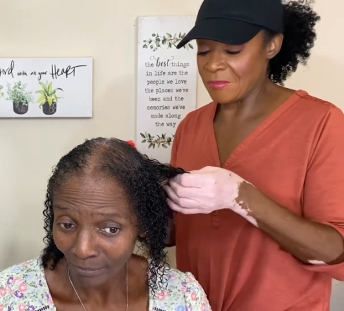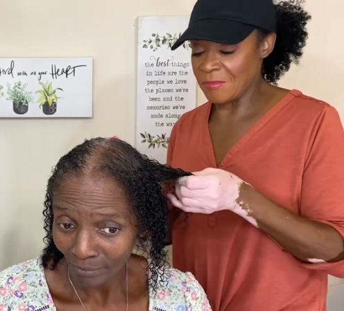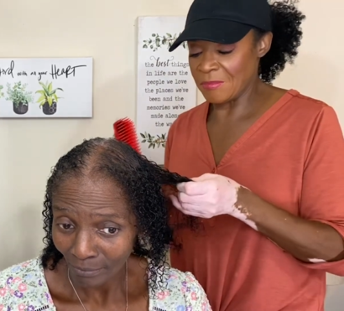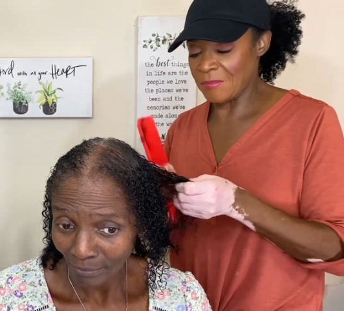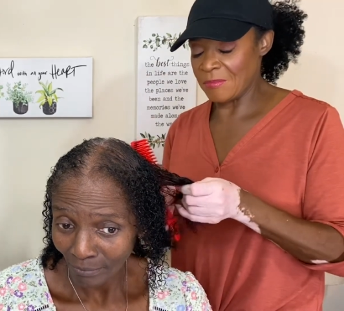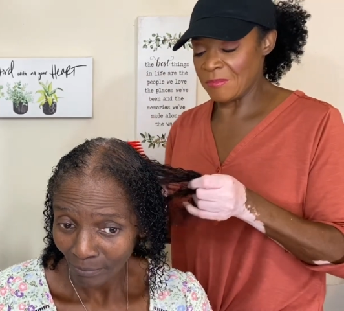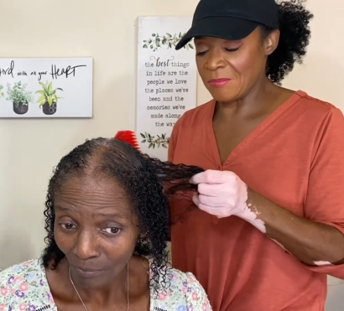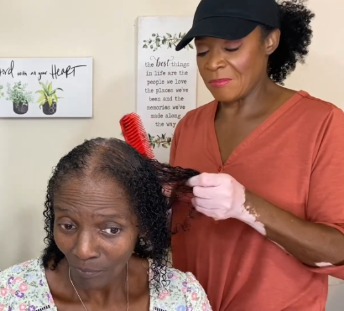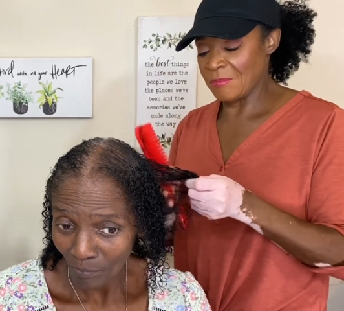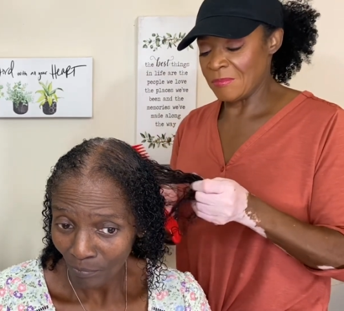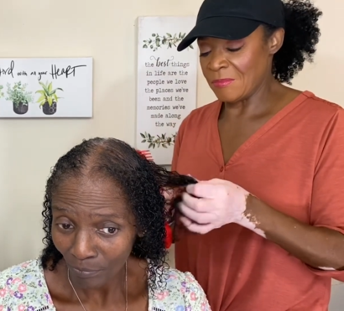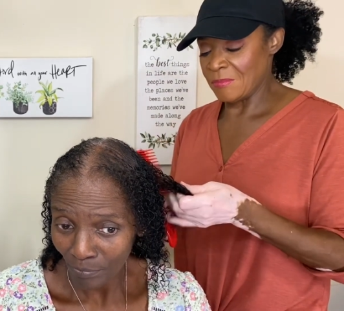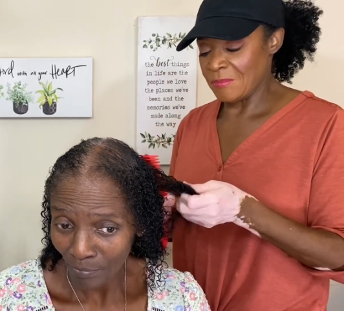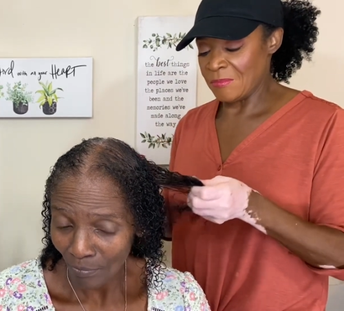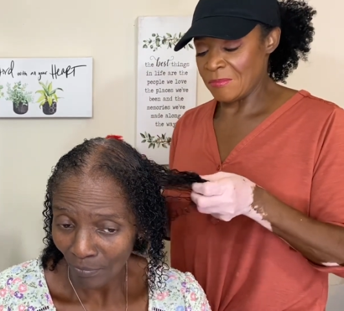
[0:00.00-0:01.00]

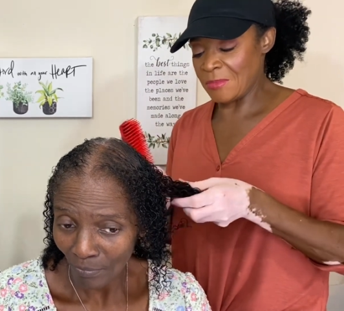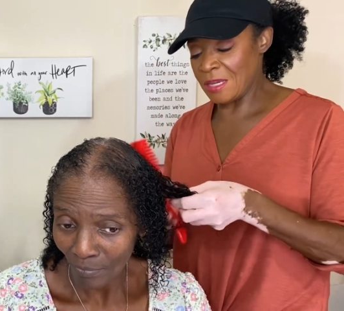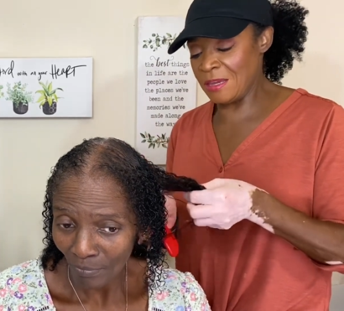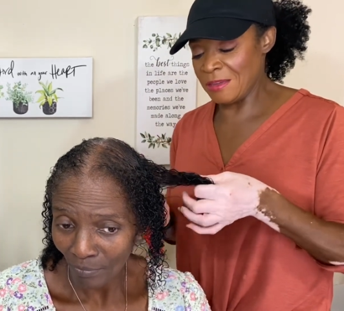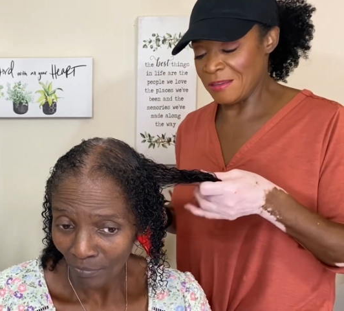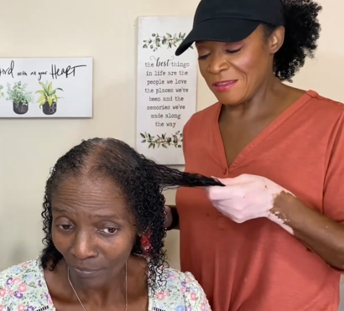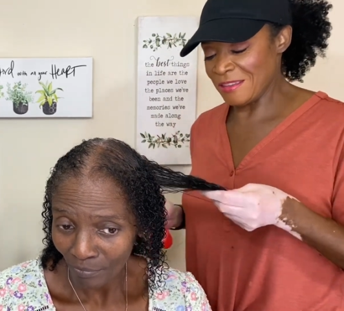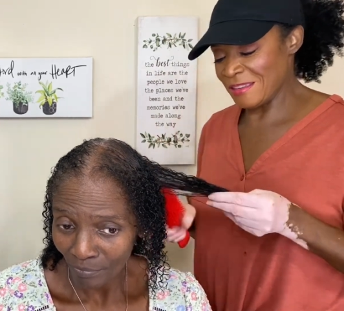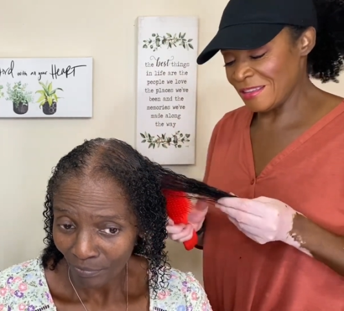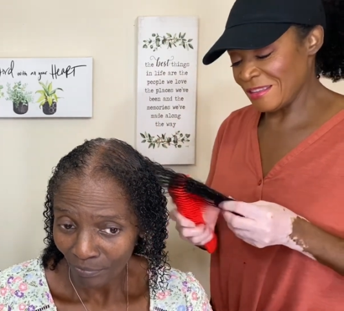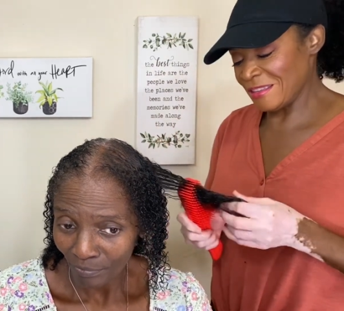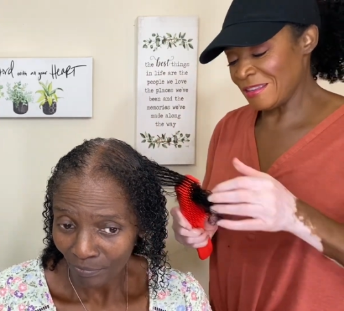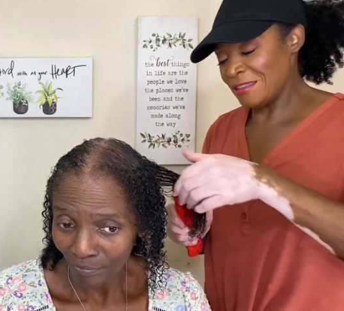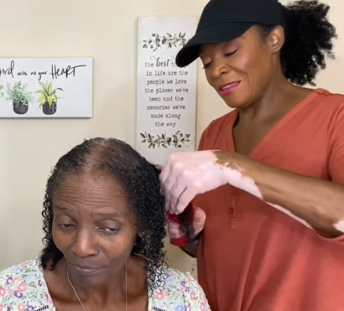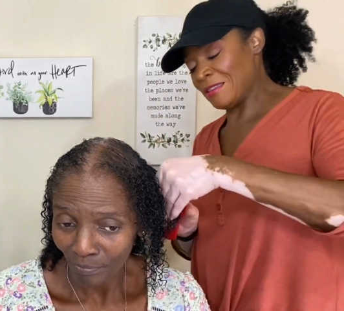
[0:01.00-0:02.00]

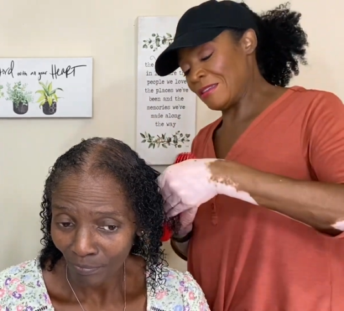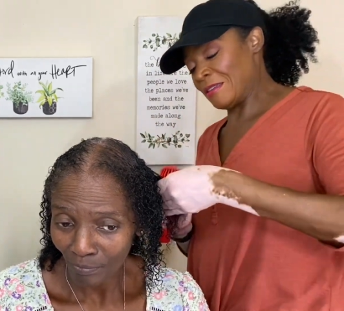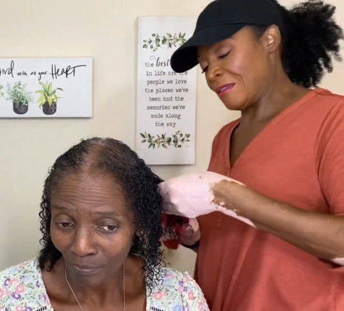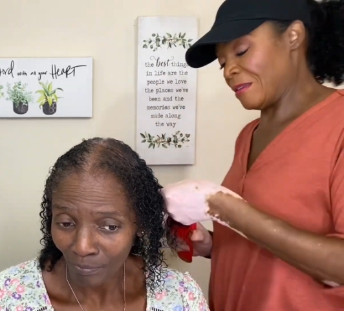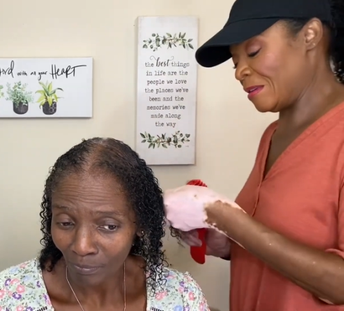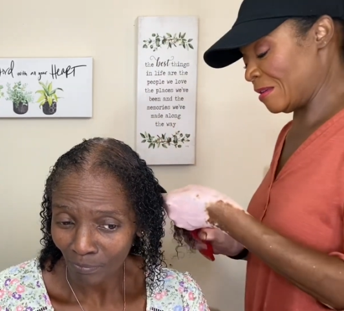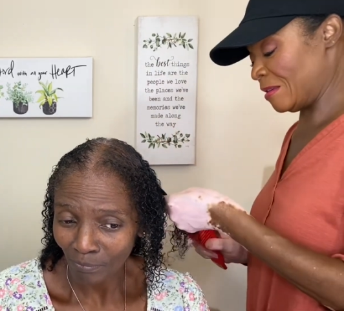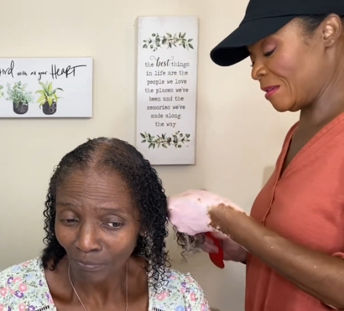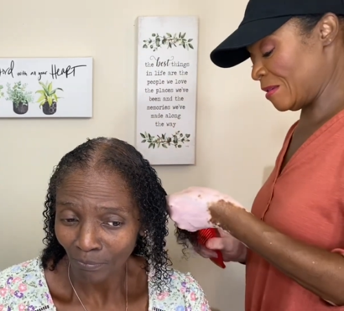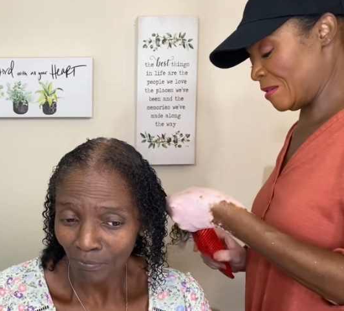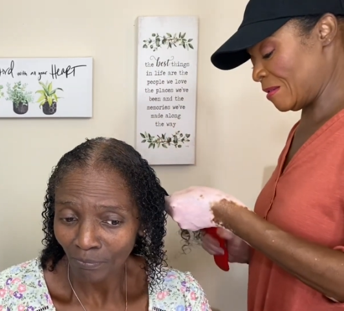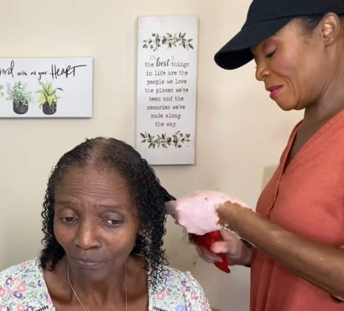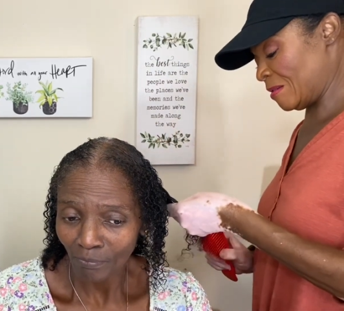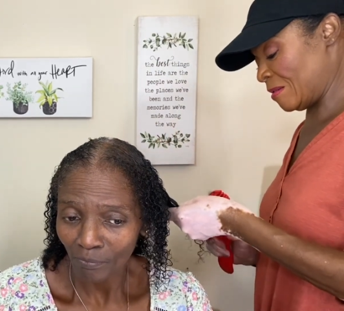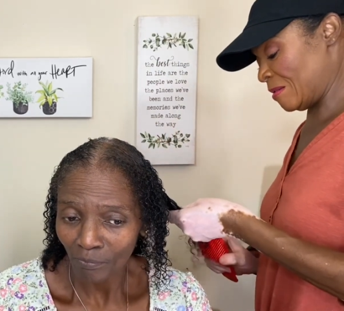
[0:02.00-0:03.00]

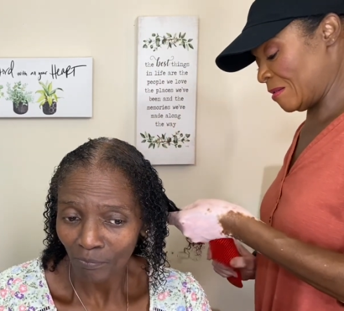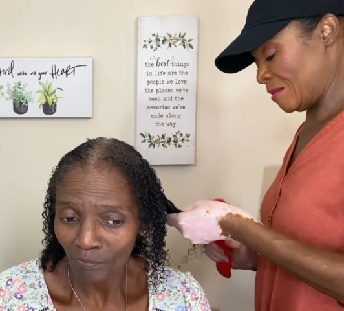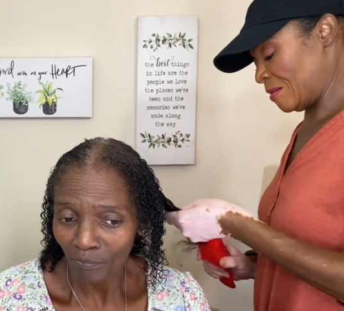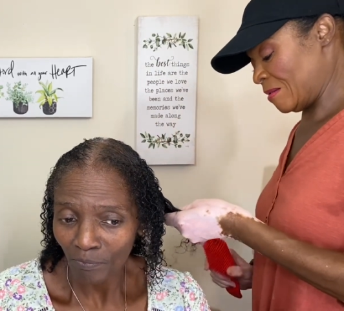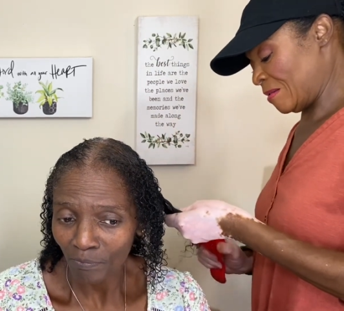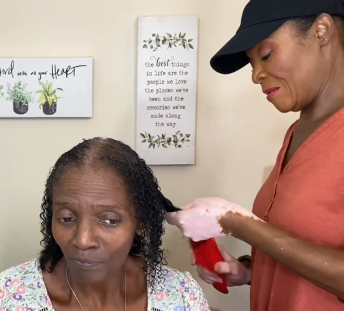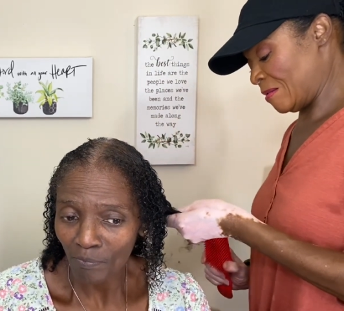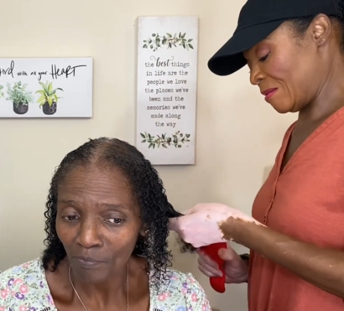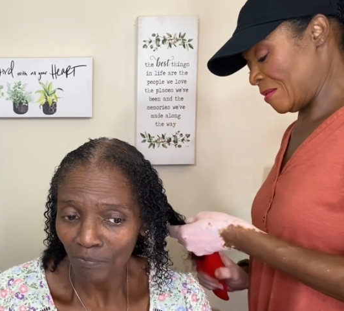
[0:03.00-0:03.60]
(silence)